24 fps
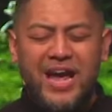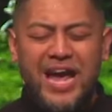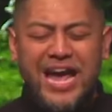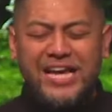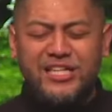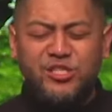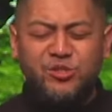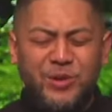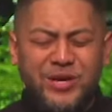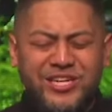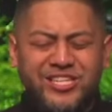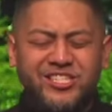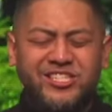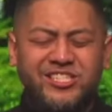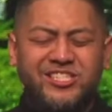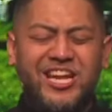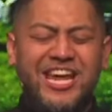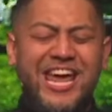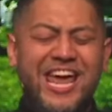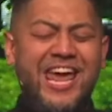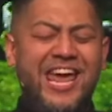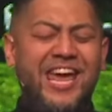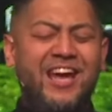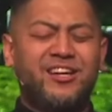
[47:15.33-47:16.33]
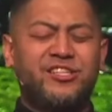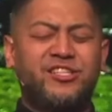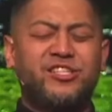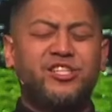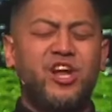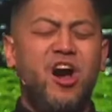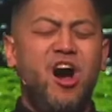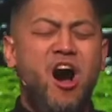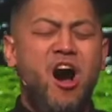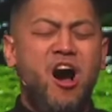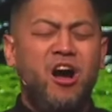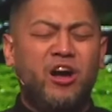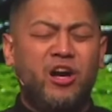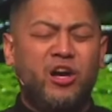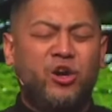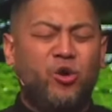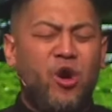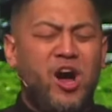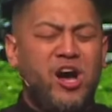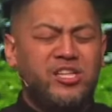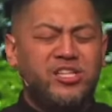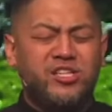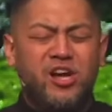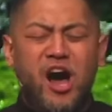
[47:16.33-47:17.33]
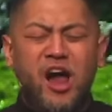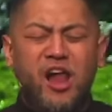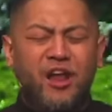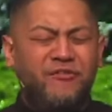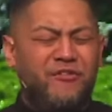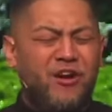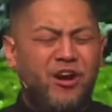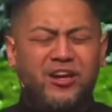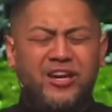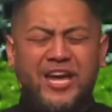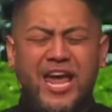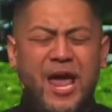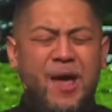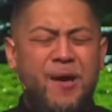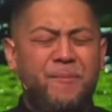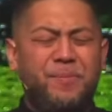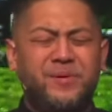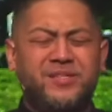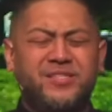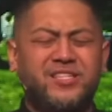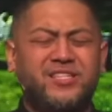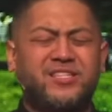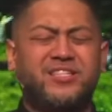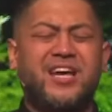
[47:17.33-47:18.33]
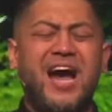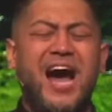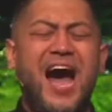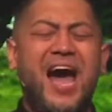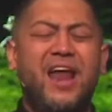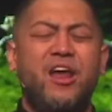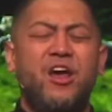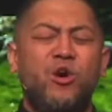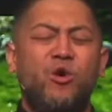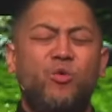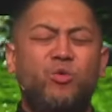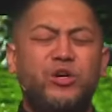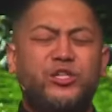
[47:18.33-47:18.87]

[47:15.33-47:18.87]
As we sing a song across all of our campuses, God,